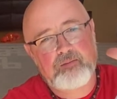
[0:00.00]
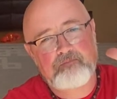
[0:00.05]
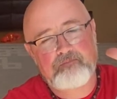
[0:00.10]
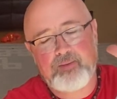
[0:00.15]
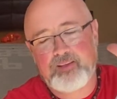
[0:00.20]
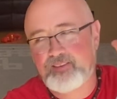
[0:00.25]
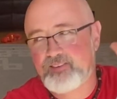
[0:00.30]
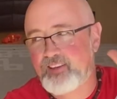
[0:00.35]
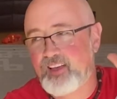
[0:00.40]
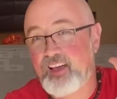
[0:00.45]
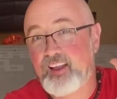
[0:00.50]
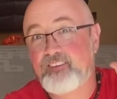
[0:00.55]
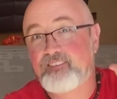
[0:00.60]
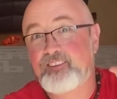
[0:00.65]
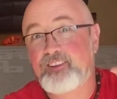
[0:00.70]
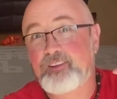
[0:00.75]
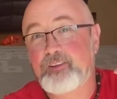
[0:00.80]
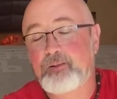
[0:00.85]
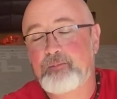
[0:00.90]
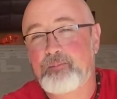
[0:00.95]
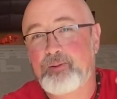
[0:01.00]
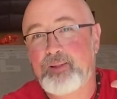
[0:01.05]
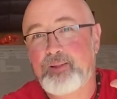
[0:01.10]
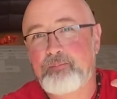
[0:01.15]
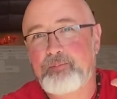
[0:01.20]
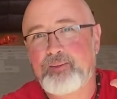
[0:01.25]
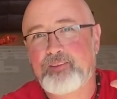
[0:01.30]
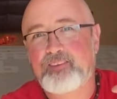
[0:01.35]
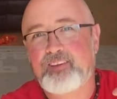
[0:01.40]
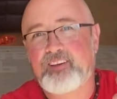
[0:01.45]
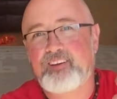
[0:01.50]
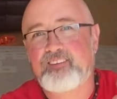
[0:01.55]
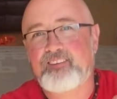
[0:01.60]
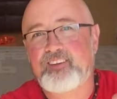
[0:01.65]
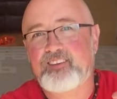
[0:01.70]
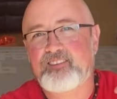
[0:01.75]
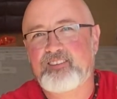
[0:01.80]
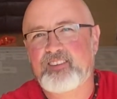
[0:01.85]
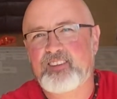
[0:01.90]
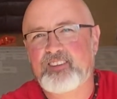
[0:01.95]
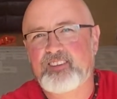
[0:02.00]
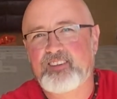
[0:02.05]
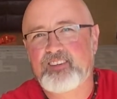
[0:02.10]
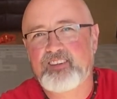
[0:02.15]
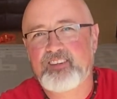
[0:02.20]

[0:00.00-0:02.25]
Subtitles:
Makes kind of a little blippy sound, doesn't it?